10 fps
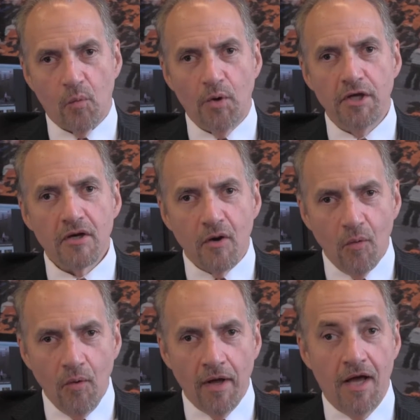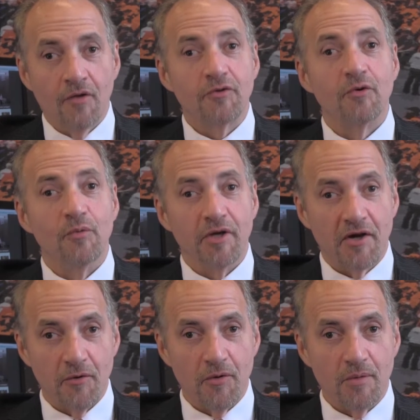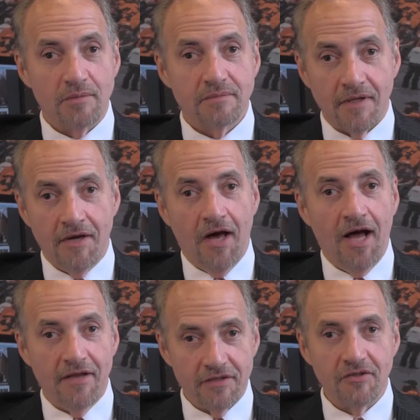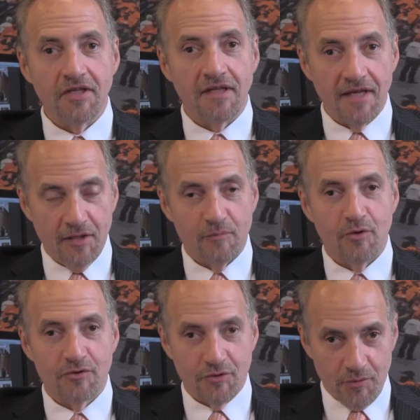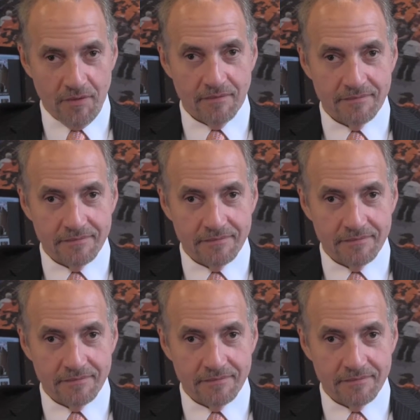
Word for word: We are going out to recruit Ivy League caliber student,